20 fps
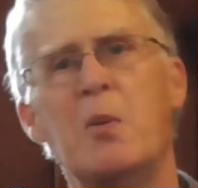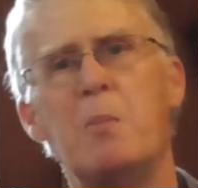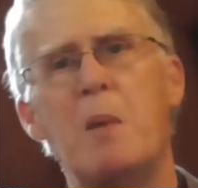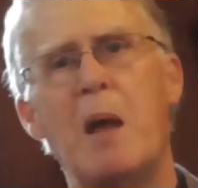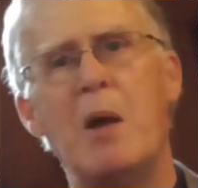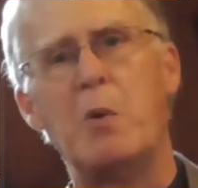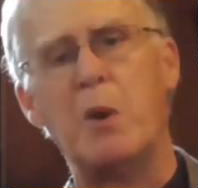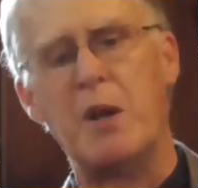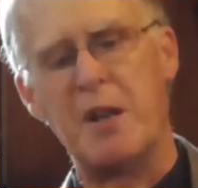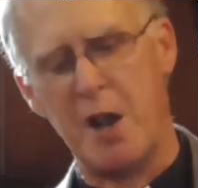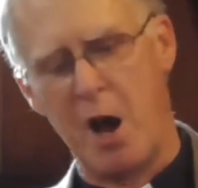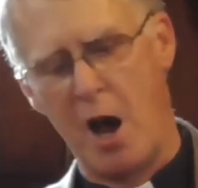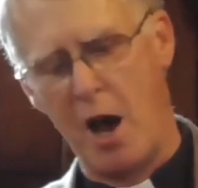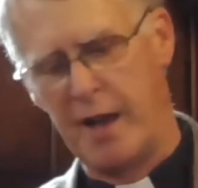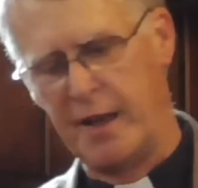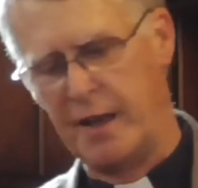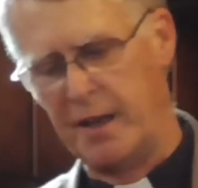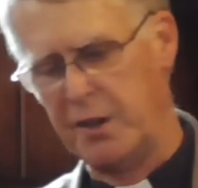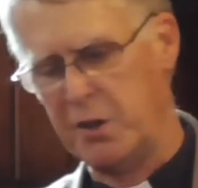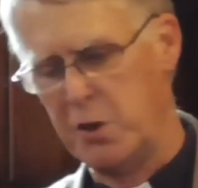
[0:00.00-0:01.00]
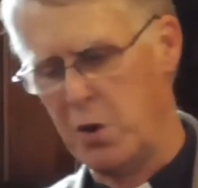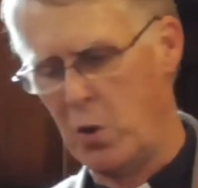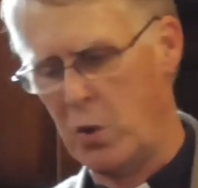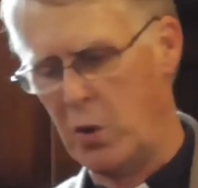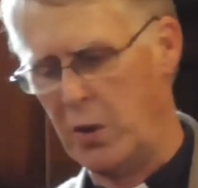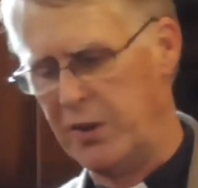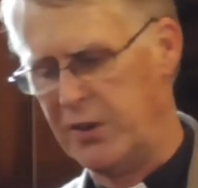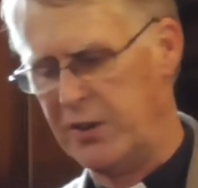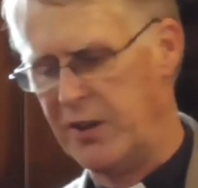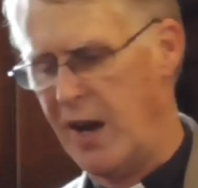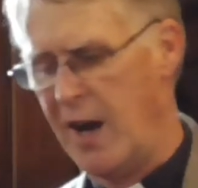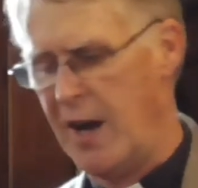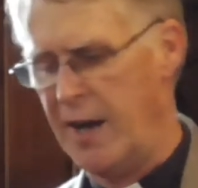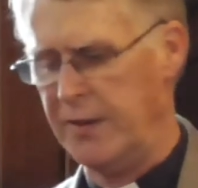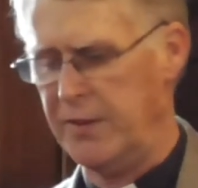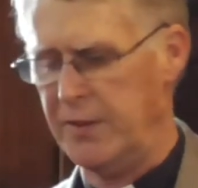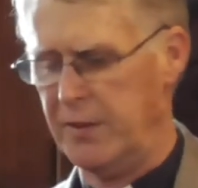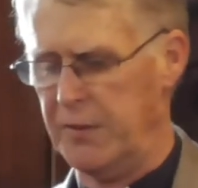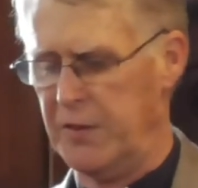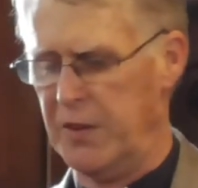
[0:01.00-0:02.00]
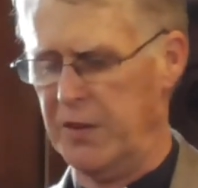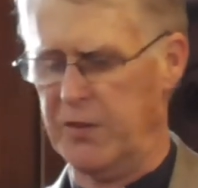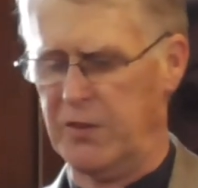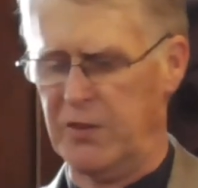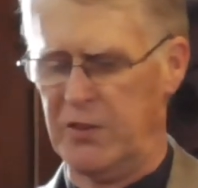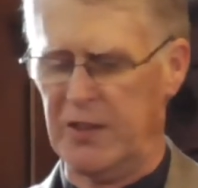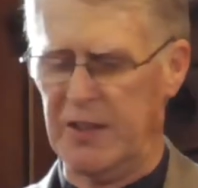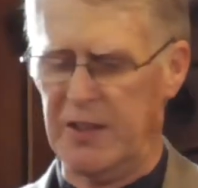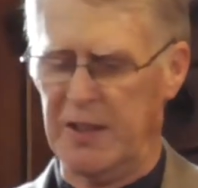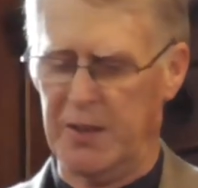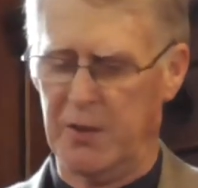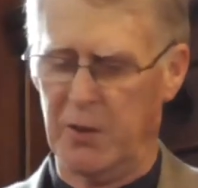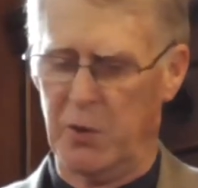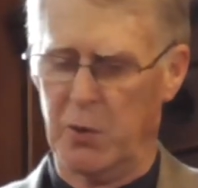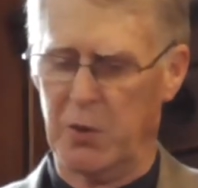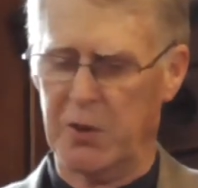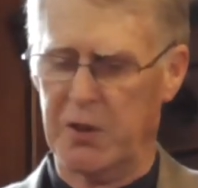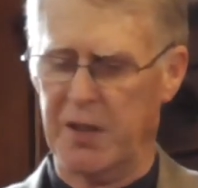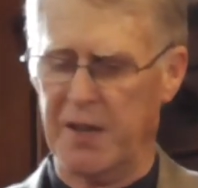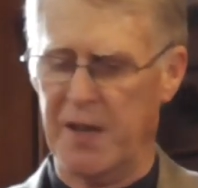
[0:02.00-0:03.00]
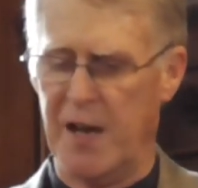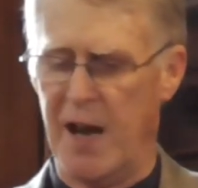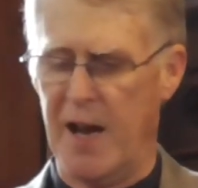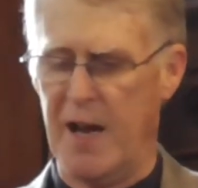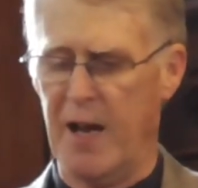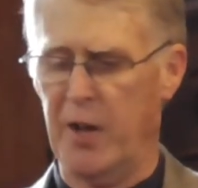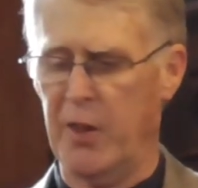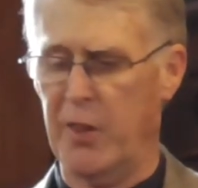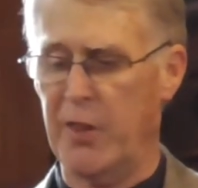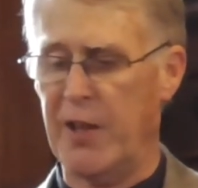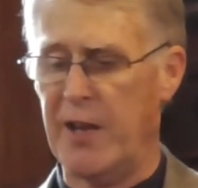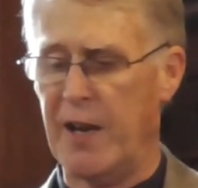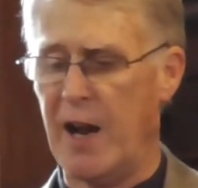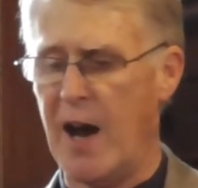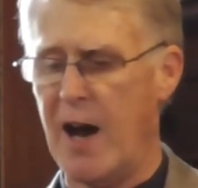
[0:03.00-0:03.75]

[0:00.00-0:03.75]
May we not ignore signs of deceit or denial that